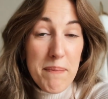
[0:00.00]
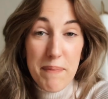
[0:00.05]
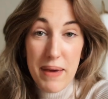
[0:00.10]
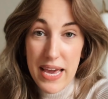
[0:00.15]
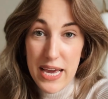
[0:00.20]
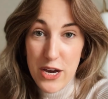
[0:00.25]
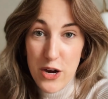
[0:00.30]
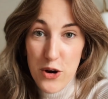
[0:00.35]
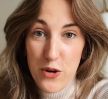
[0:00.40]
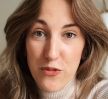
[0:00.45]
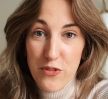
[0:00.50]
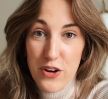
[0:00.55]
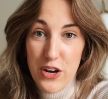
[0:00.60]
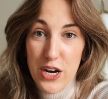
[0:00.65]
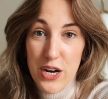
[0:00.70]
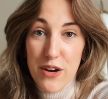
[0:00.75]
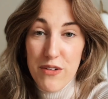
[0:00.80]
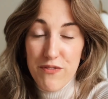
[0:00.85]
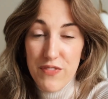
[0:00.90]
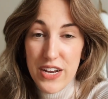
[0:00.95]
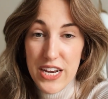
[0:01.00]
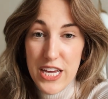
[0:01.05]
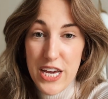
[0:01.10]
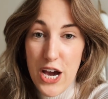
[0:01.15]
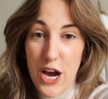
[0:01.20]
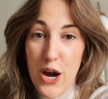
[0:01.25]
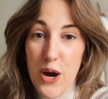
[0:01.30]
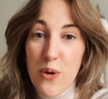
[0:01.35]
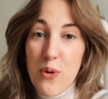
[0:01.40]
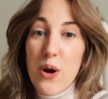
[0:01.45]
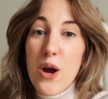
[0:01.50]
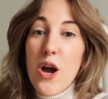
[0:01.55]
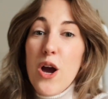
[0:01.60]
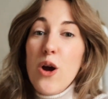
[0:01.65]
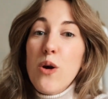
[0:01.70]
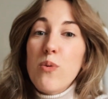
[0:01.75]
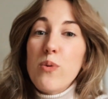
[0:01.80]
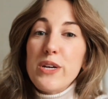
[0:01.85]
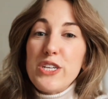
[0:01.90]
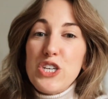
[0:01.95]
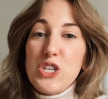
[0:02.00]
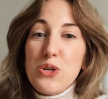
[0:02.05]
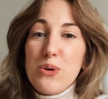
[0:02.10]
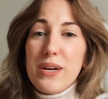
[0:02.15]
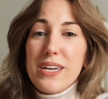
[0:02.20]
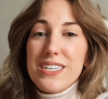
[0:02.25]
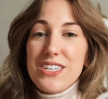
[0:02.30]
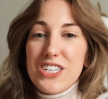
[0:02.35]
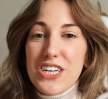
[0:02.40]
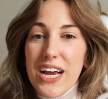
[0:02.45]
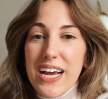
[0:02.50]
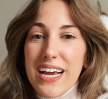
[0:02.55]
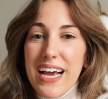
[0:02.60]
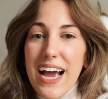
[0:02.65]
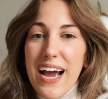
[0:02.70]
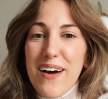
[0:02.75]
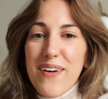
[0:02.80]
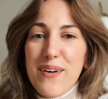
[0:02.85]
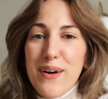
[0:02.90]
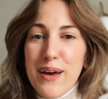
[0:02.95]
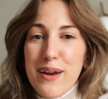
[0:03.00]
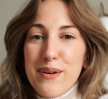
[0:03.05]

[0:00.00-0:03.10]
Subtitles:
makeover video, which you can check out.